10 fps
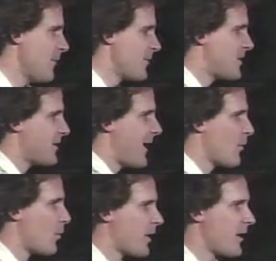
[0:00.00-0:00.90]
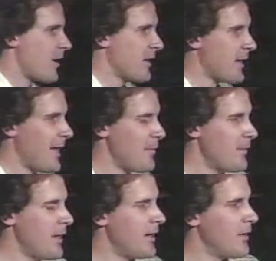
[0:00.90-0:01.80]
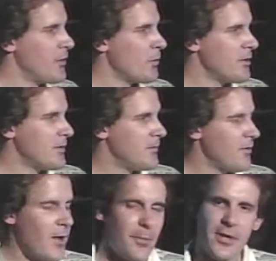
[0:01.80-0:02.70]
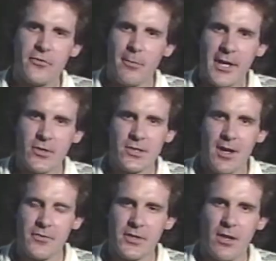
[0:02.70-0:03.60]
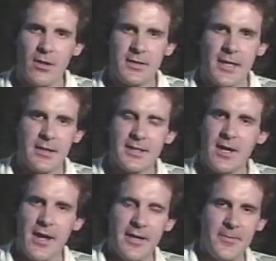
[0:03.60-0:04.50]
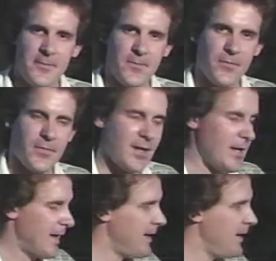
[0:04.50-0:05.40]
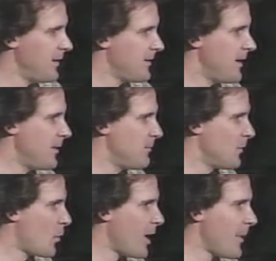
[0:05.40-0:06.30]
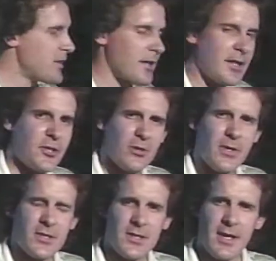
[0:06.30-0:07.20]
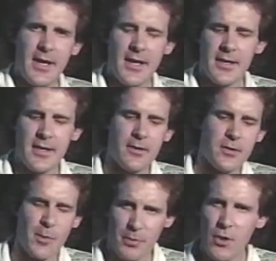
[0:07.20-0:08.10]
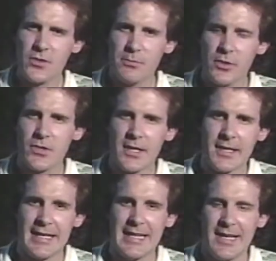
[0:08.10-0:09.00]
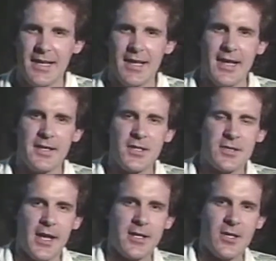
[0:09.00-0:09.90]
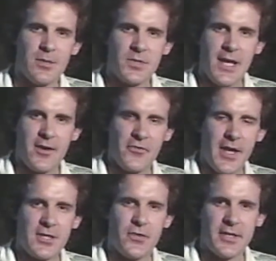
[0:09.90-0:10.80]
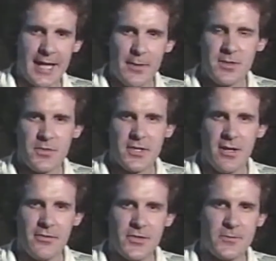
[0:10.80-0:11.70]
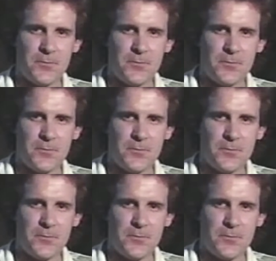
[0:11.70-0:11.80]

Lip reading: Today we're working on a game that we're developing for Microsoft called Deadly Tide. And what I basically do is I compose music and design custom sound effects for the games themselves.